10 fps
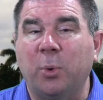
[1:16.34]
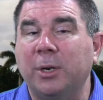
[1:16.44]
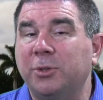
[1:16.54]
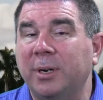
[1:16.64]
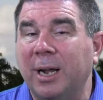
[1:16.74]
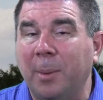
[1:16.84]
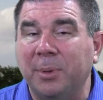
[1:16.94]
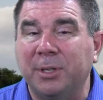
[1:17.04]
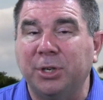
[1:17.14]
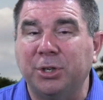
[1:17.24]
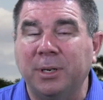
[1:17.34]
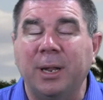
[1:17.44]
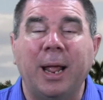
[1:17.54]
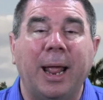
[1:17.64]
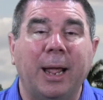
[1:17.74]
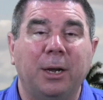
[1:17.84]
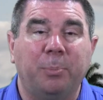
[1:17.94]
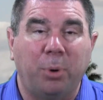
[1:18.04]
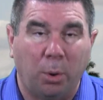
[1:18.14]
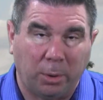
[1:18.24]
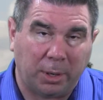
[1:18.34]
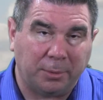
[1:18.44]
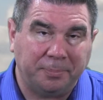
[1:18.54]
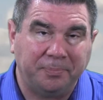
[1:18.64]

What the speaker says: Equestrian Competition and polo.